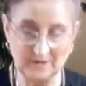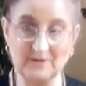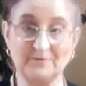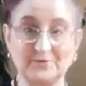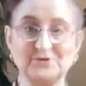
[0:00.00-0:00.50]

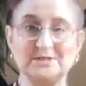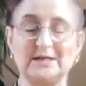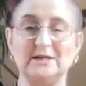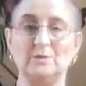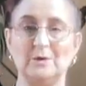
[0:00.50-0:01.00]
the first
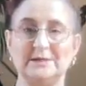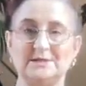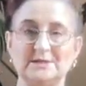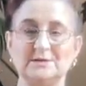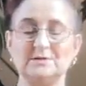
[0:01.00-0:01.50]
thing you want
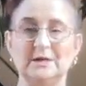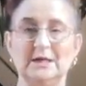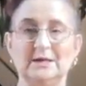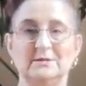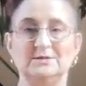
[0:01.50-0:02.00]
to do
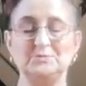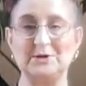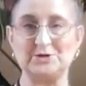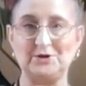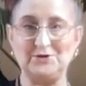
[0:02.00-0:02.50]
is make
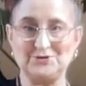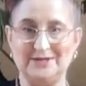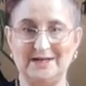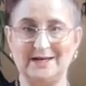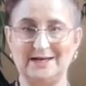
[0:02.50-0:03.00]
sure you're
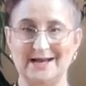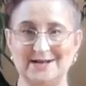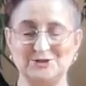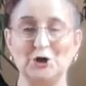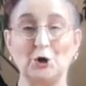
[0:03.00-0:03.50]
sitting in a
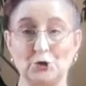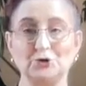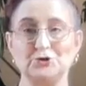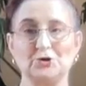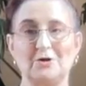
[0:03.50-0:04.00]
nice, good,
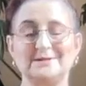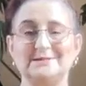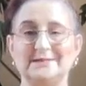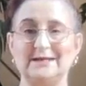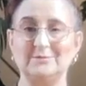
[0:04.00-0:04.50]
strong
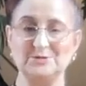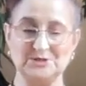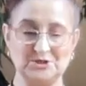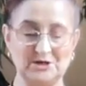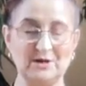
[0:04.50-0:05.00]
sitting
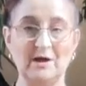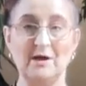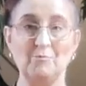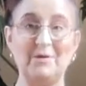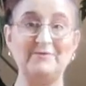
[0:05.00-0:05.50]
position.
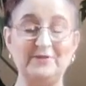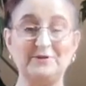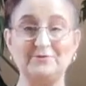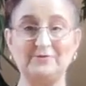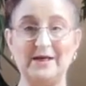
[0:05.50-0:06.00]
My feet are
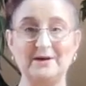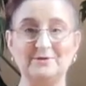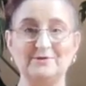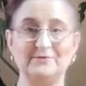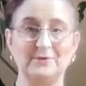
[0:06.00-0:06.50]
flat on
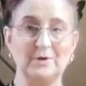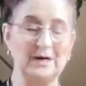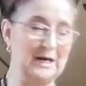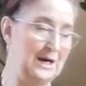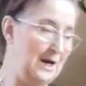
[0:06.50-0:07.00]
the floor.
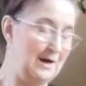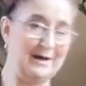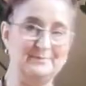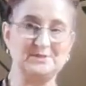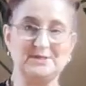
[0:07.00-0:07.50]

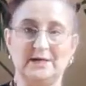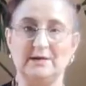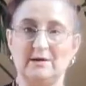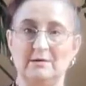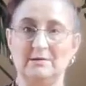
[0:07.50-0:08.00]
I'm
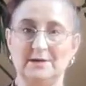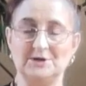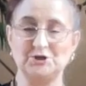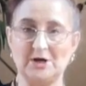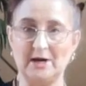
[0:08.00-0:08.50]
sitting on a
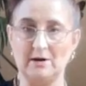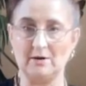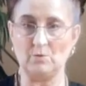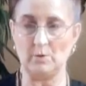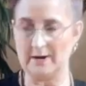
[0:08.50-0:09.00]

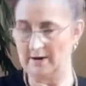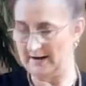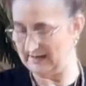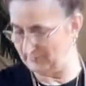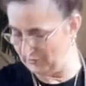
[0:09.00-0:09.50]
chair where I
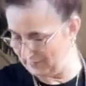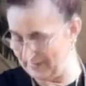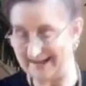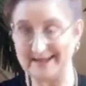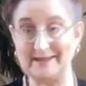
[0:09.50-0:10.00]
can put
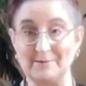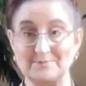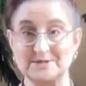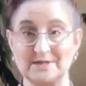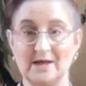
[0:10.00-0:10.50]
my
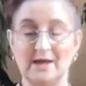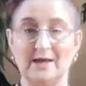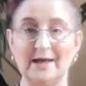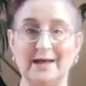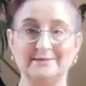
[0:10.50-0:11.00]
hips
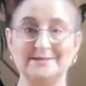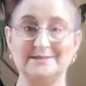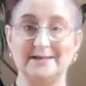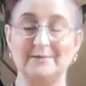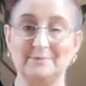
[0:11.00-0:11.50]
at the
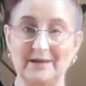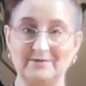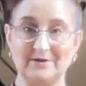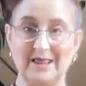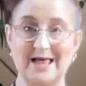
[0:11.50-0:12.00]
same
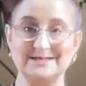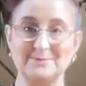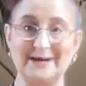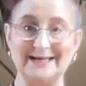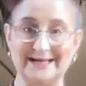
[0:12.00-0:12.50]
level as
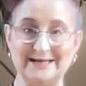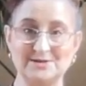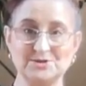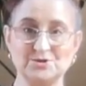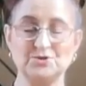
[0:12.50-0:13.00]
my
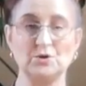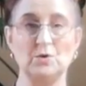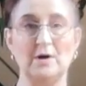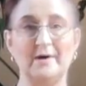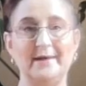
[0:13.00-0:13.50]
knees, so
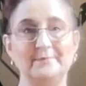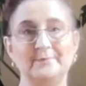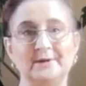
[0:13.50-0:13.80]
I'm